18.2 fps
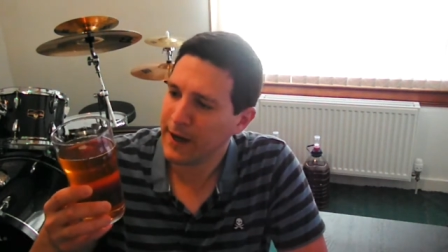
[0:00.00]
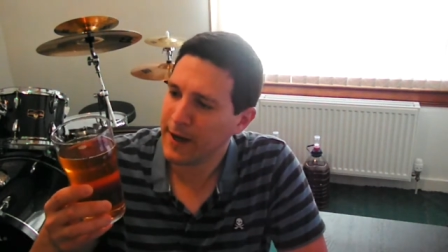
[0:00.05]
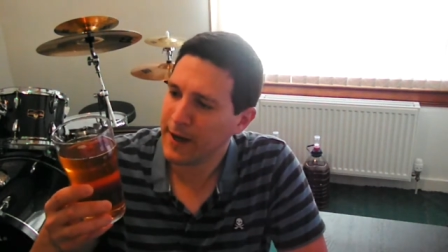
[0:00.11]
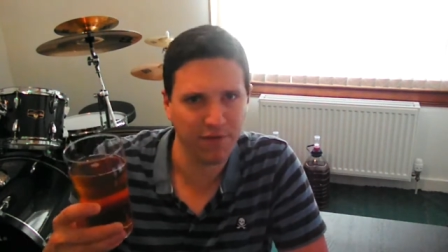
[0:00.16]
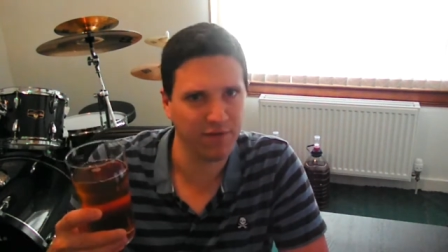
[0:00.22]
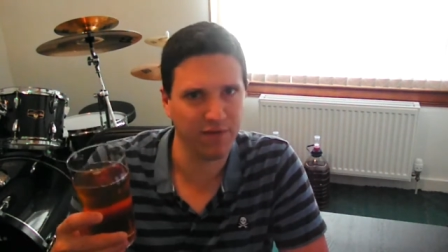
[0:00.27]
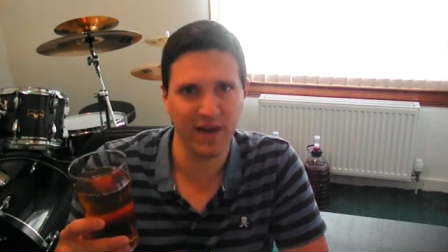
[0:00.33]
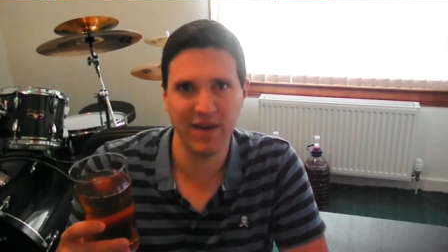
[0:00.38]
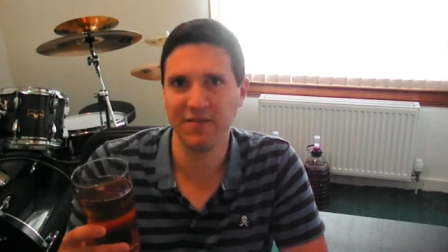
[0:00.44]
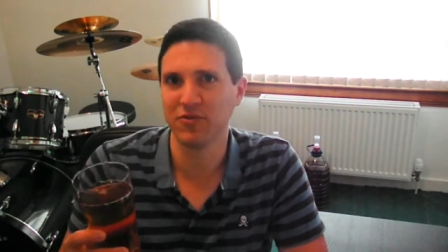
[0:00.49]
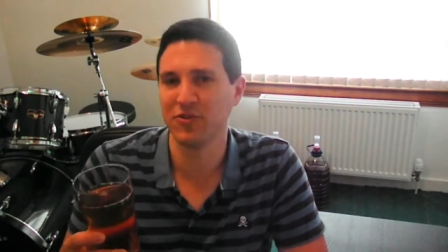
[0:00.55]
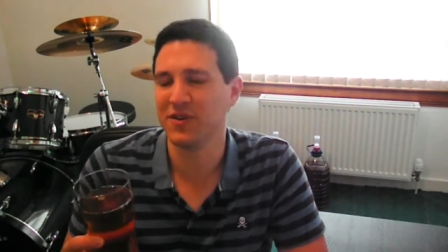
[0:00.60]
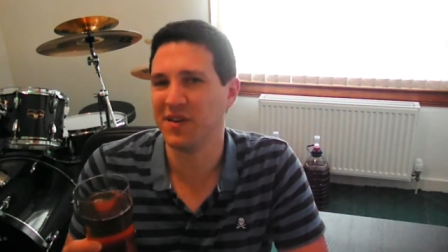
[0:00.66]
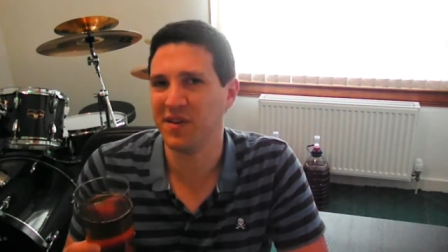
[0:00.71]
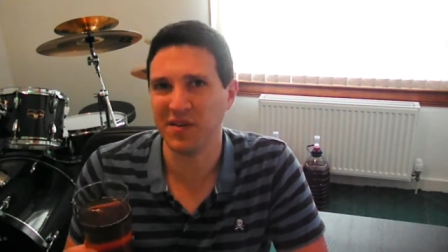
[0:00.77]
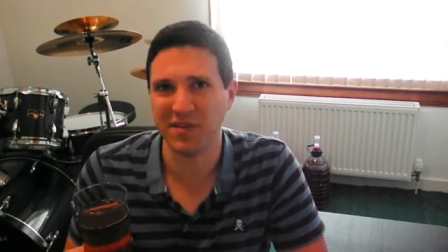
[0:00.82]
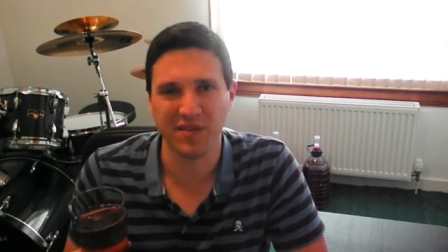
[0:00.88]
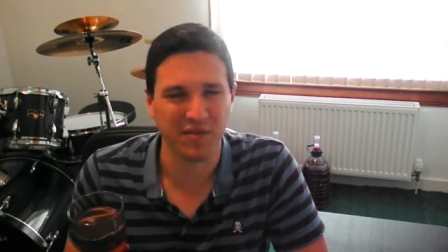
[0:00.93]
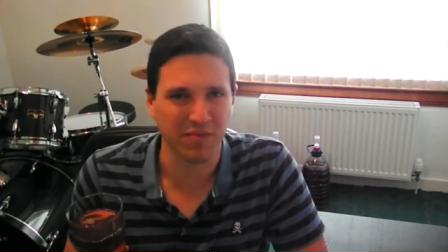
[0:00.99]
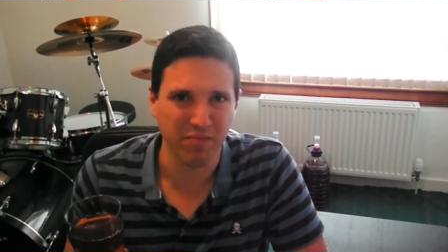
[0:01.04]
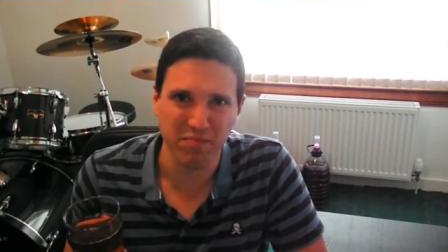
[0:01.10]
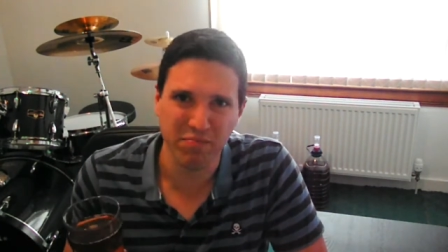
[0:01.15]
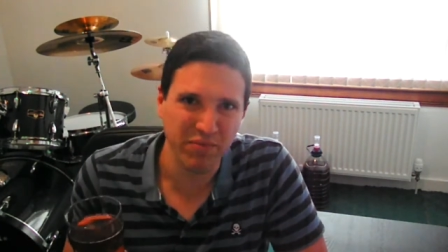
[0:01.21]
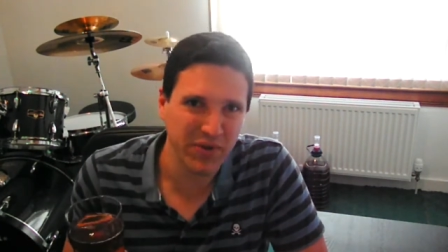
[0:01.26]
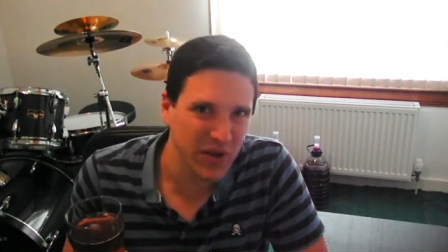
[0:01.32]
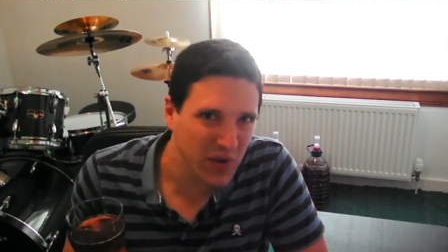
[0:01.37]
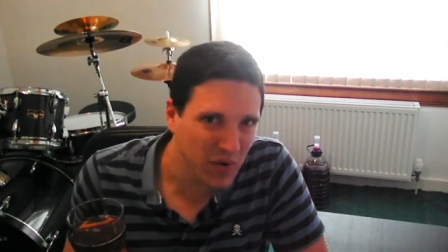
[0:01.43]
The flavor is
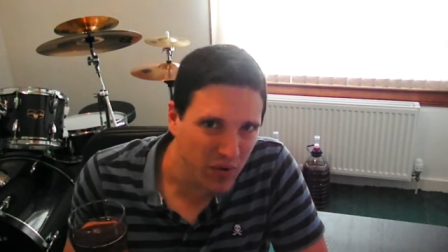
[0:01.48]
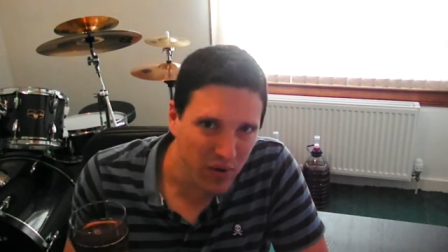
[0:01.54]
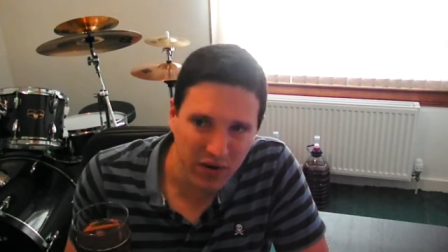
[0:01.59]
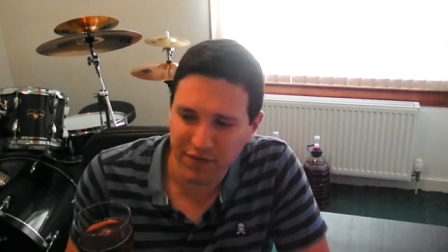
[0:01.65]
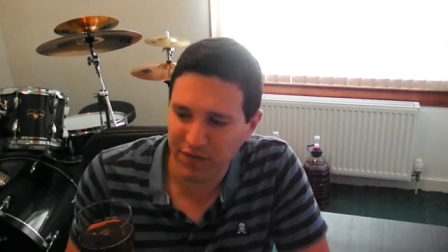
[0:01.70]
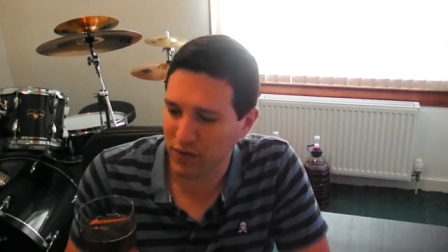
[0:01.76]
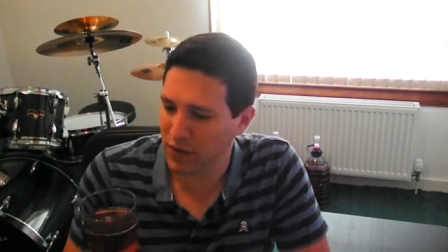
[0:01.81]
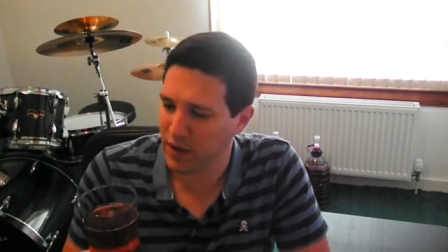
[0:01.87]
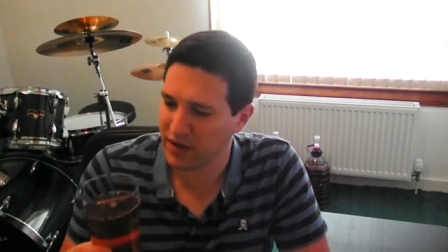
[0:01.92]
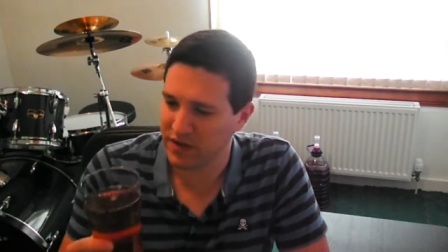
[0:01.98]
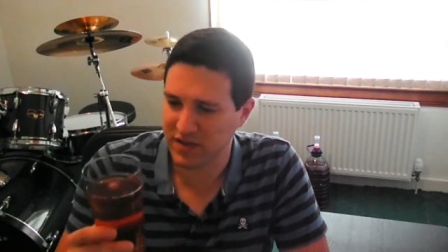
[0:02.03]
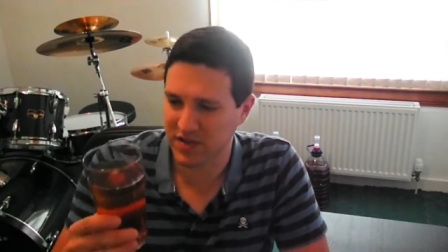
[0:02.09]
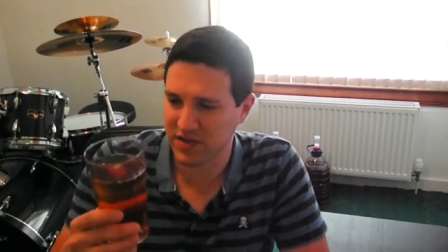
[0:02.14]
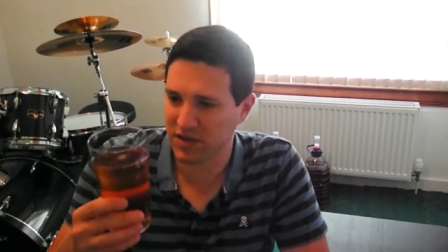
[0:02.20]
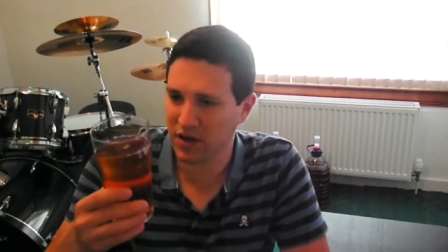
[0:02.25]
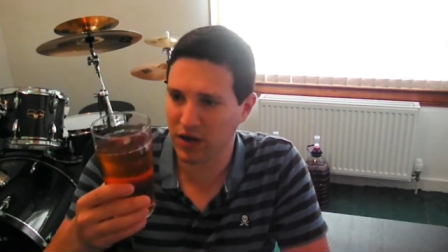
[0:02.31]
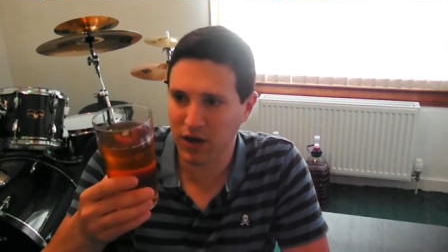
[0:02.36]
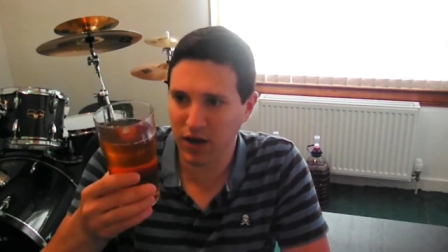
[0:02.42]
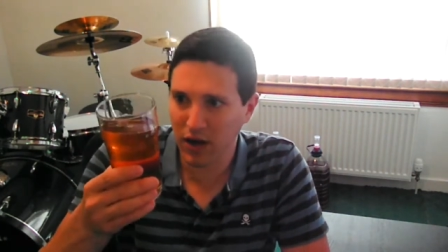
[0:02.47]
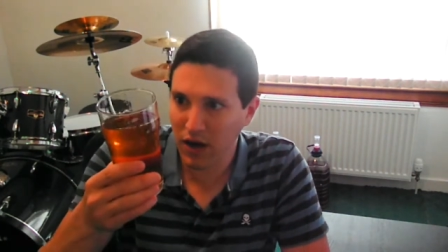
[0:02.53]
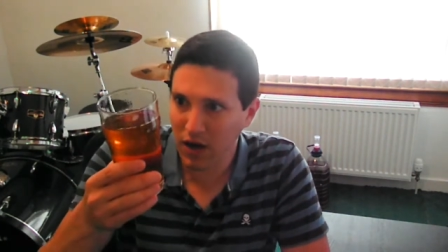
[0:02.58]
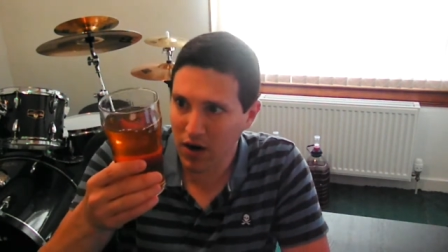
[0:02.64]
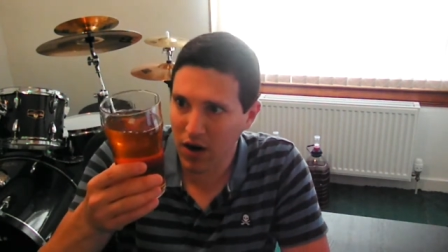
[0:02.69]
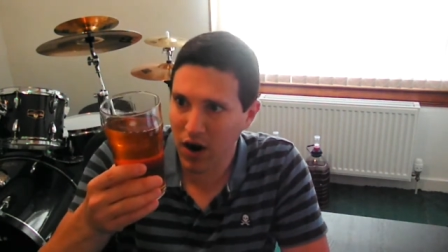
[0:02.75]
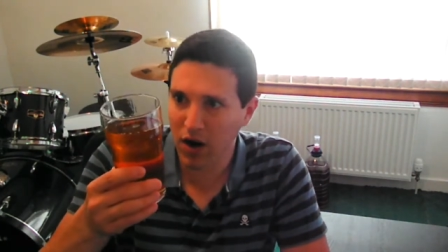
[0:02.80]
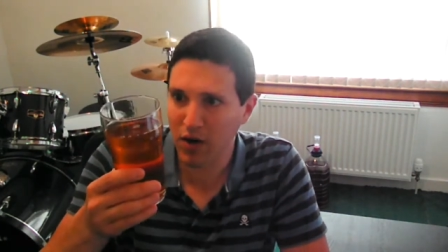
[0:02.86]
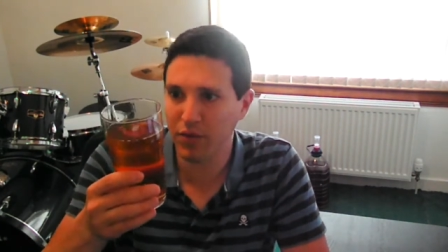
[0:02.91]
beautiful, it's
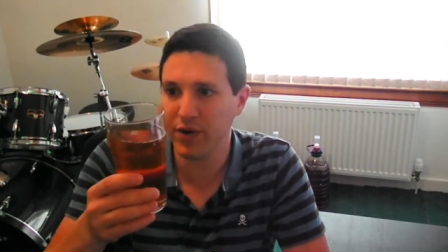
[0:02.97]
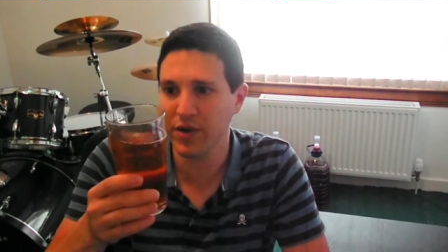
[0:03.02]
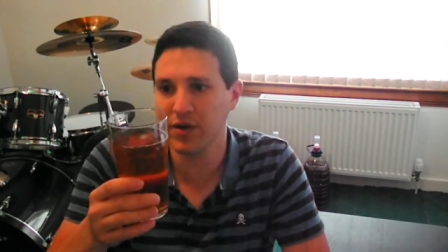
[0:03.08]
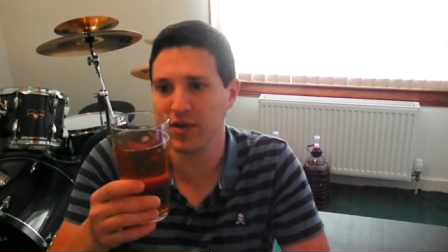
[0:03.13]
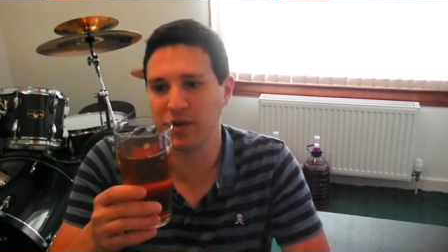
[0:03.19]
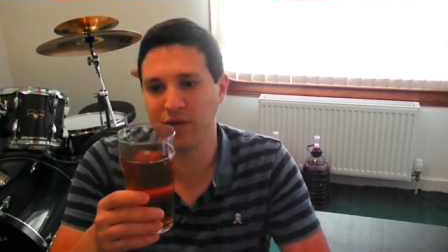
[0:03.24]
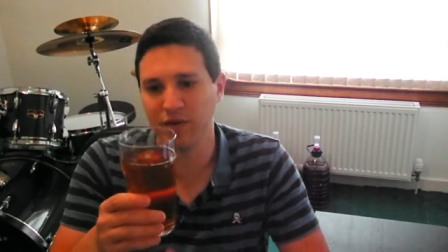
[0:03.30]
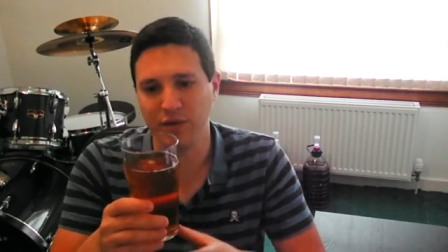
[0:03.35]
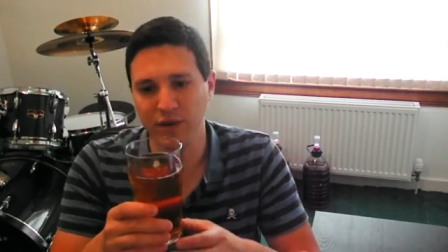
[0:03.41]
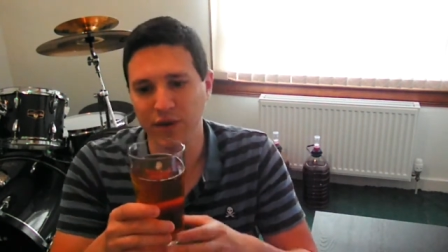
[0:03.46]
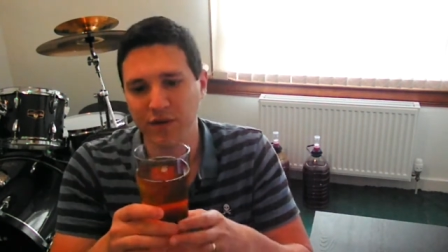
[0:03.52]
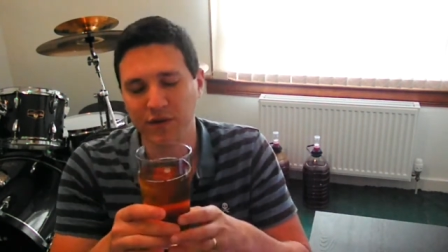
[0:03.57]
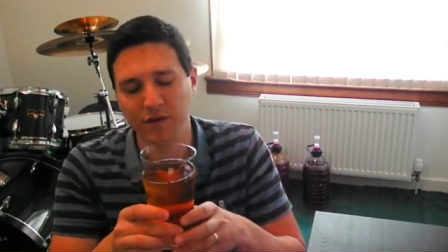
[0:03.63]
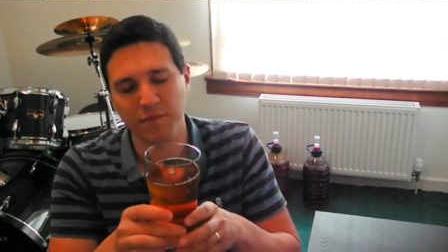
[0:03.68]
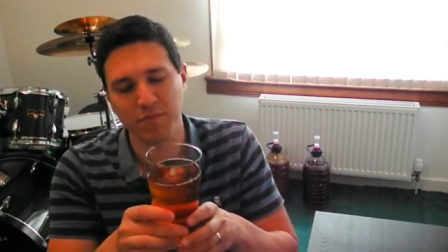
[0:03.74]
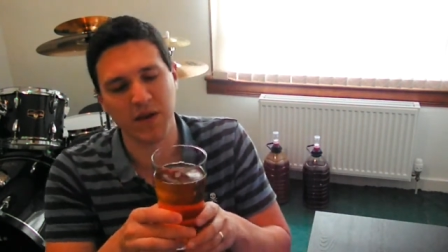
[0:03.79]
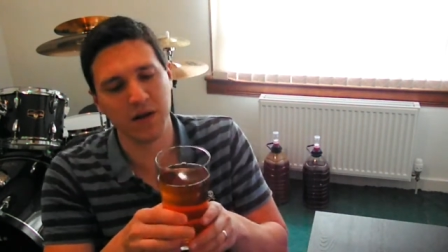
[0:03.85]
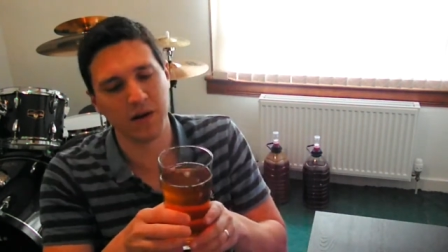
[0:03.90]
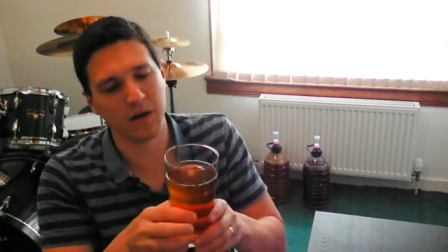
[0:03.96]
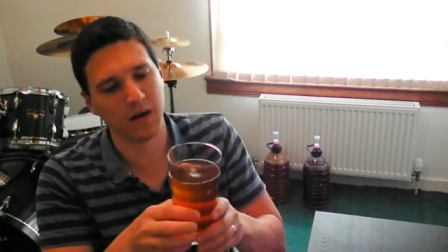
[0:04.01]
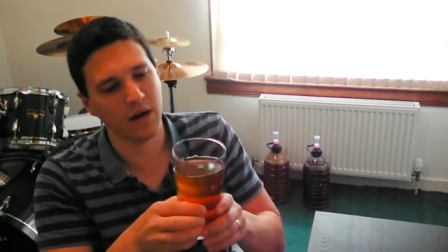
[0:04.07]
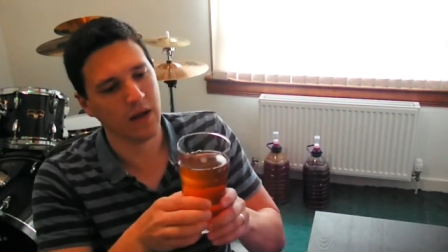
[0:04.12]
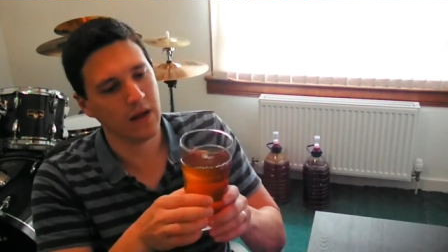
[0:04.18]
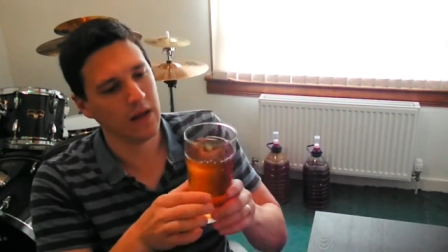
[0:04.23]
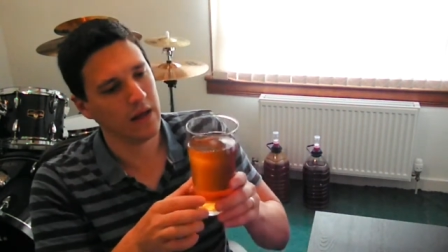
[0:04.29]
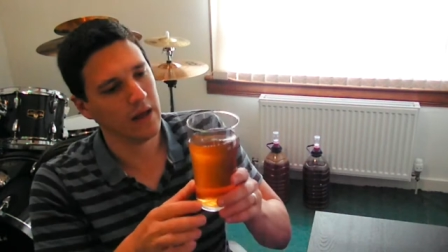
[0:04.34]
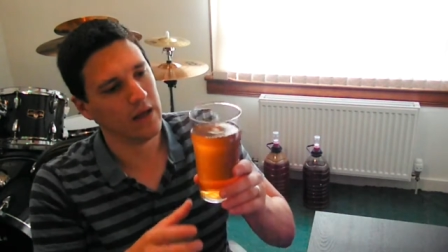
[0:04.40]
glorious, this beer.